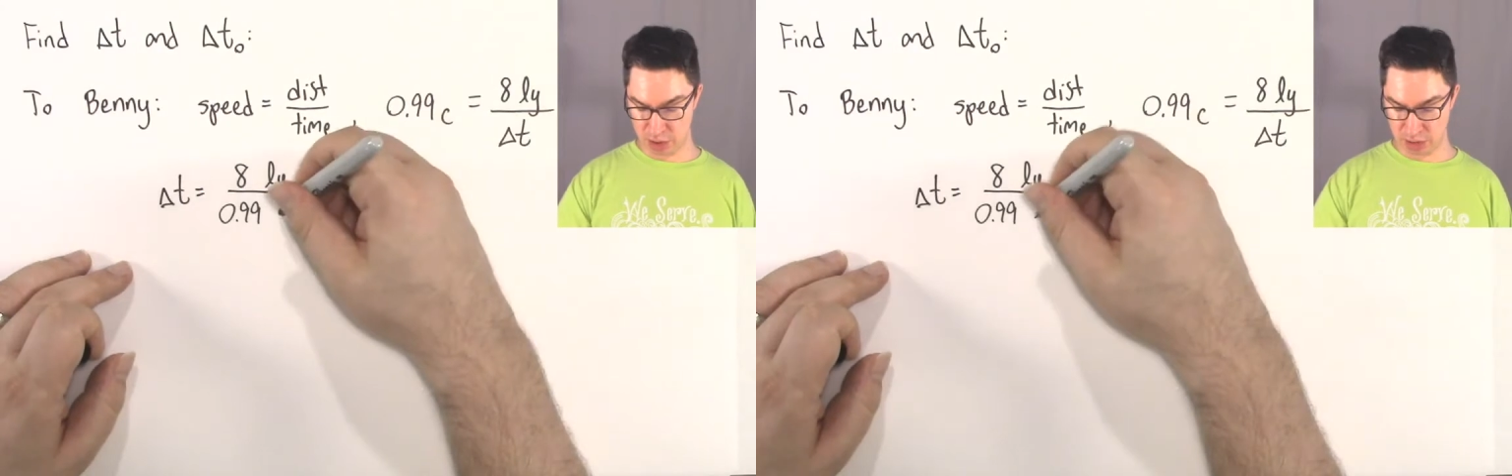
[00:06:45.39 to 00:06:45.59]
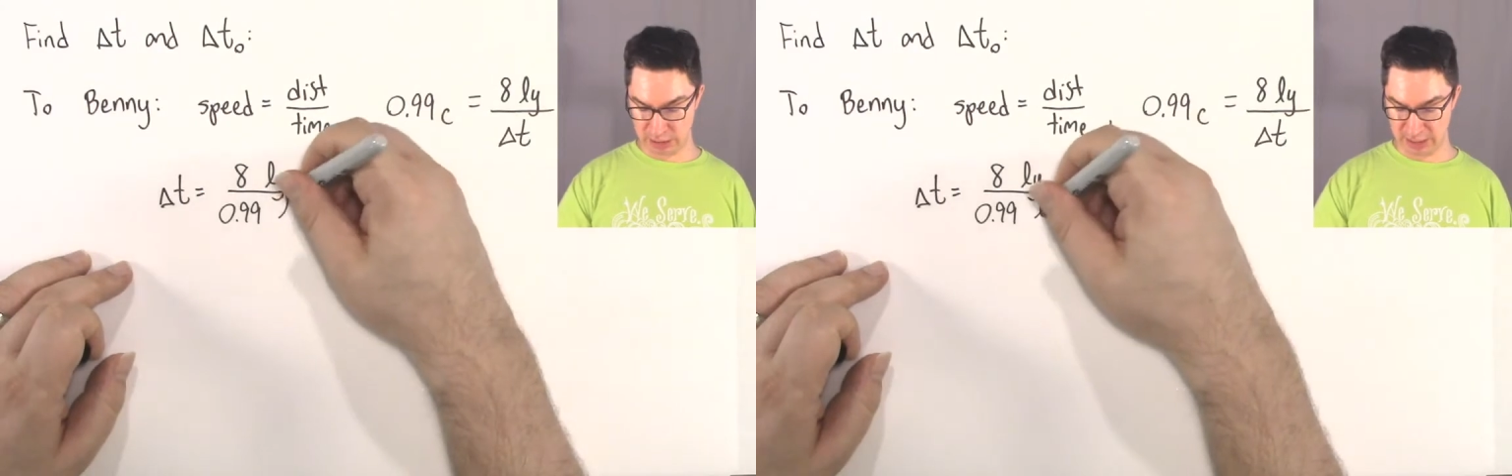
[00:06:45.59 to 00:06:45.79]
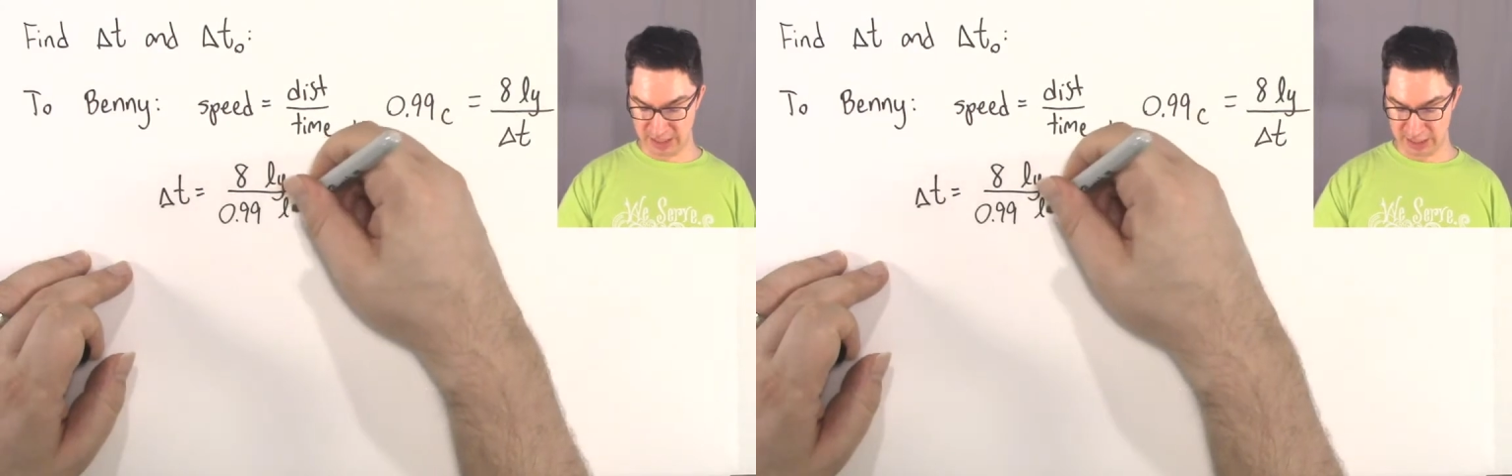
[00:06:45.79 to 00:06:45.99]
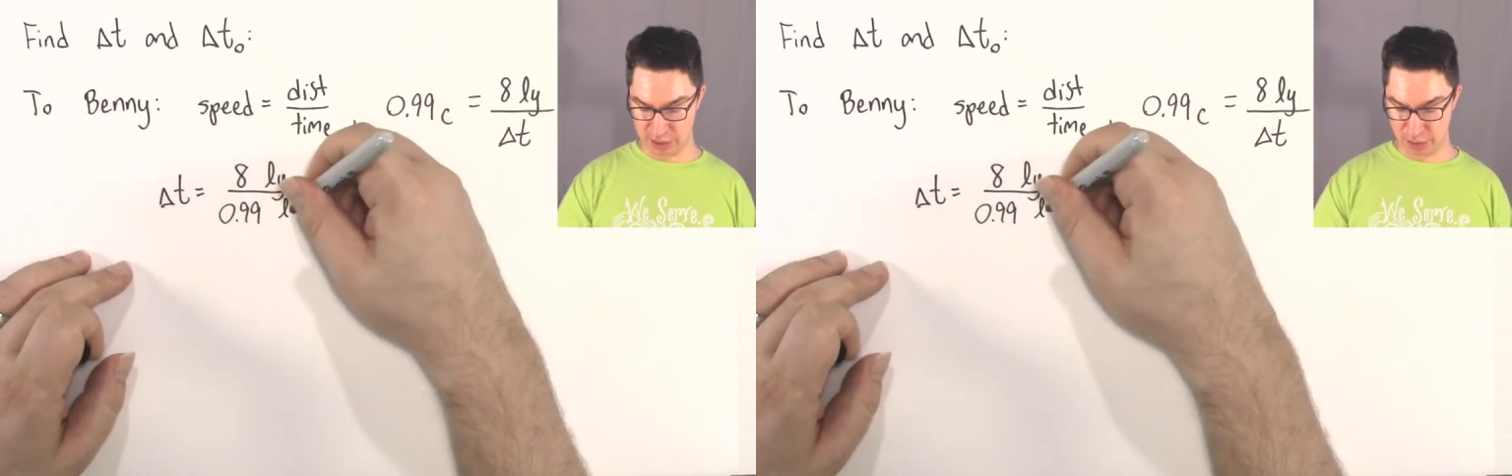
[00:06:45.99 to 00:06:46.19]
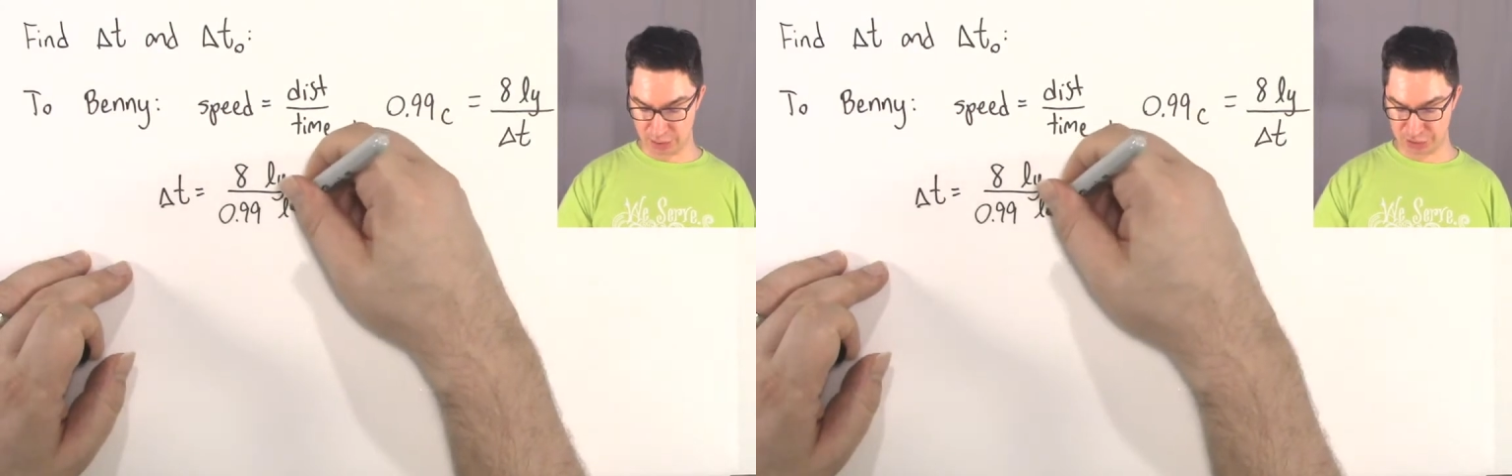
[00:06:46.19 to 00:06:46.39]
light
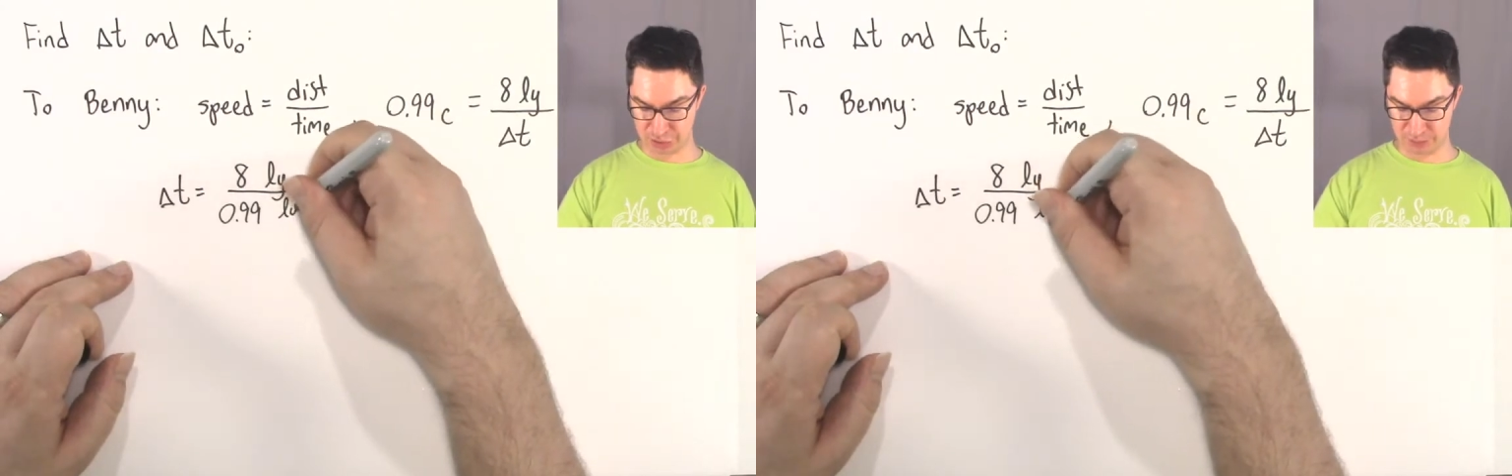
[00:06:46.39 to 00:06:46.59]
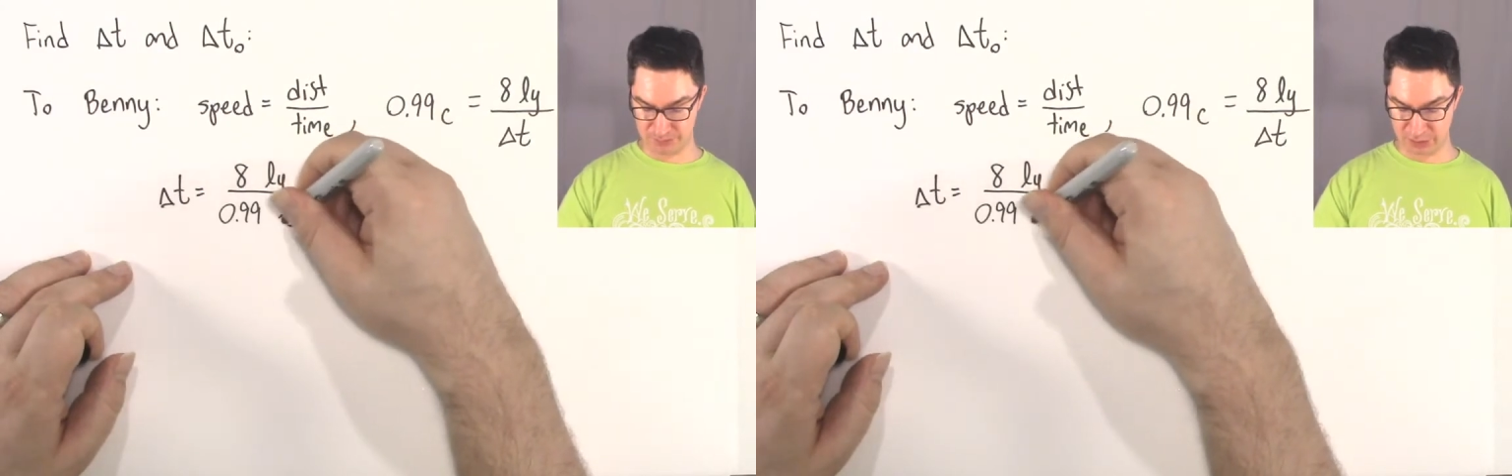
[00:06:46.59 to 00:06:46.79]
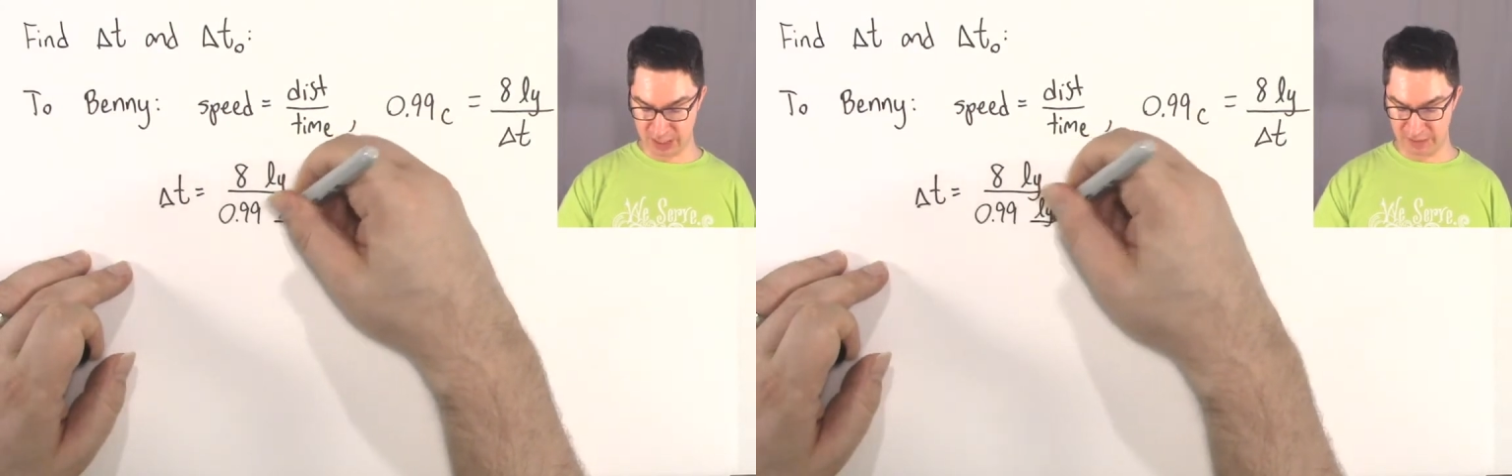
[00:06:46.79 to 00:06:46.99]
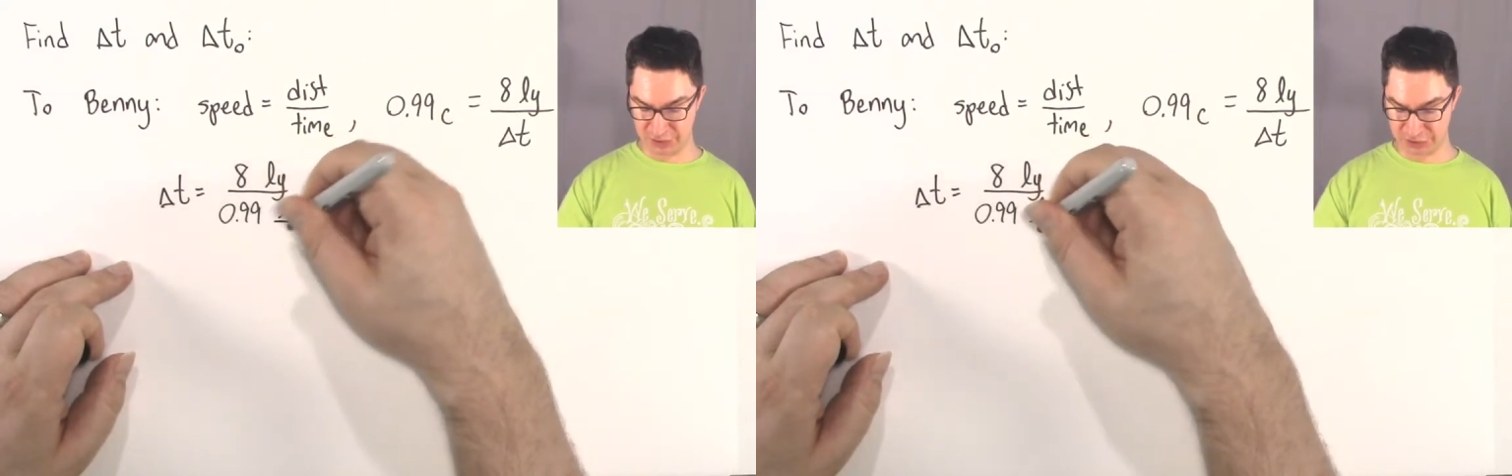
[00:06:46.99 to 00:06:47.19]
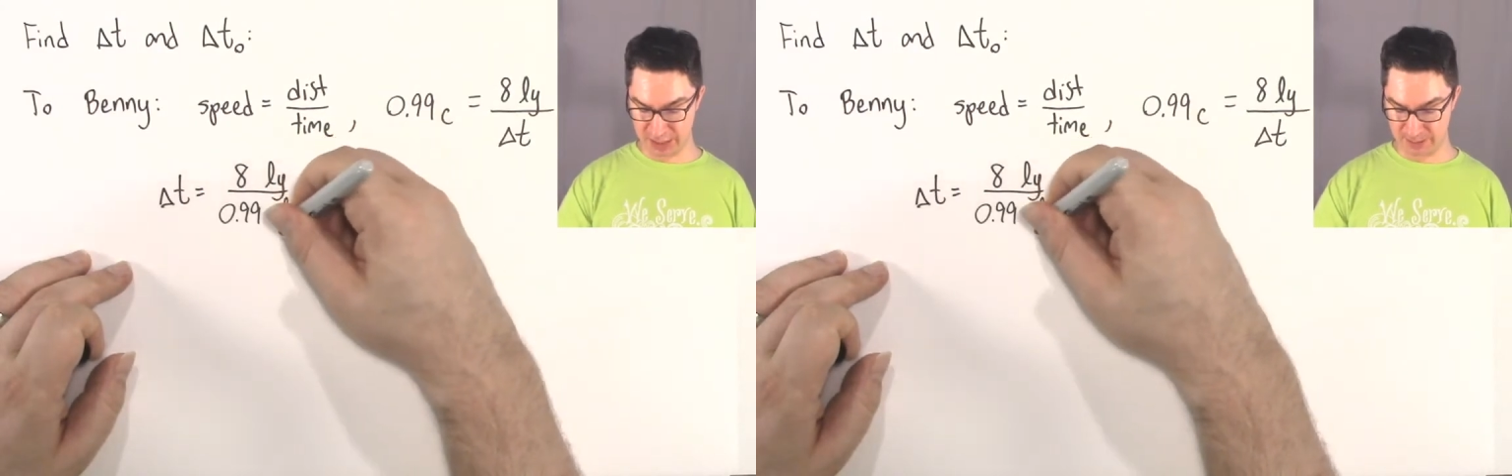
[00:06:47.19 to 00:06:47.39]
years in the
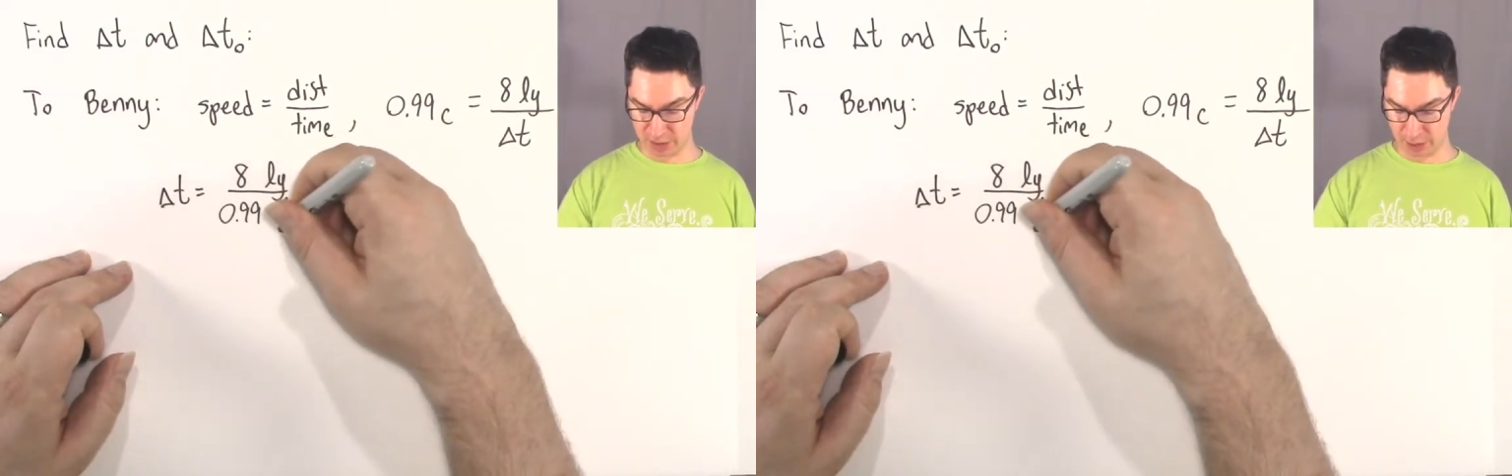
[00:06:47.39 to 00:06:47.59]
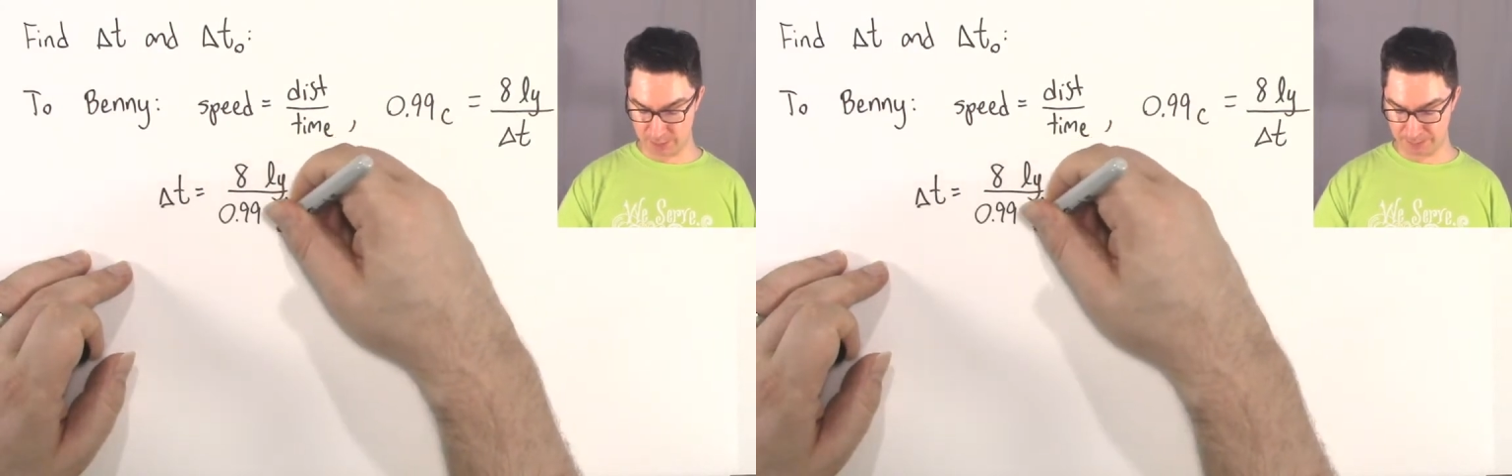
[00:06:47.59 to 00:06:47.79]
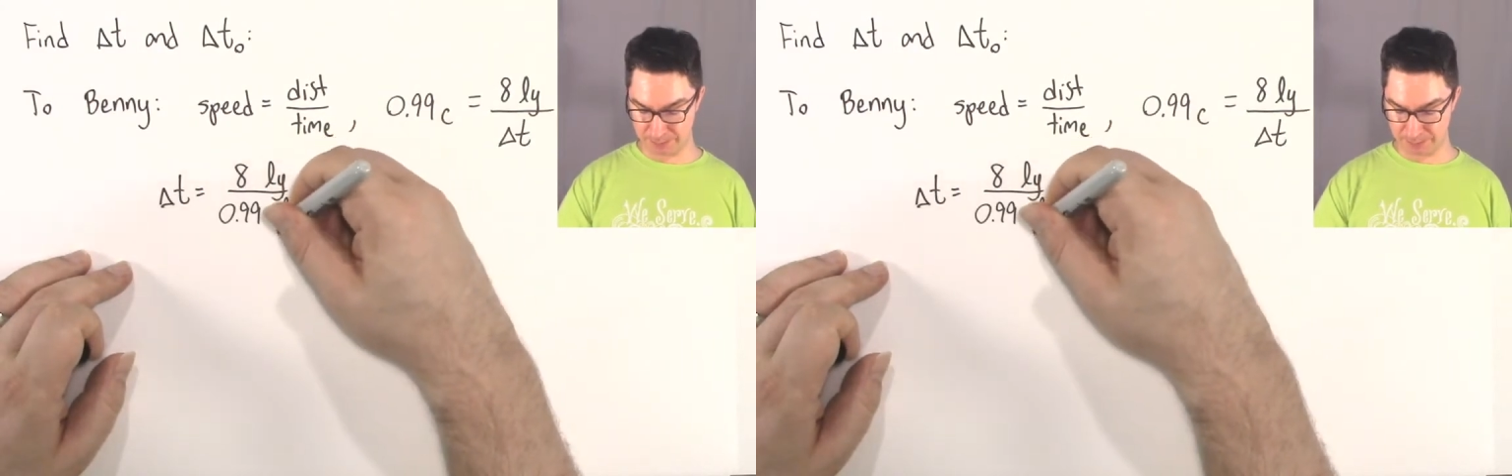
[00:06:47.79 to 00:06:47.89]
same year.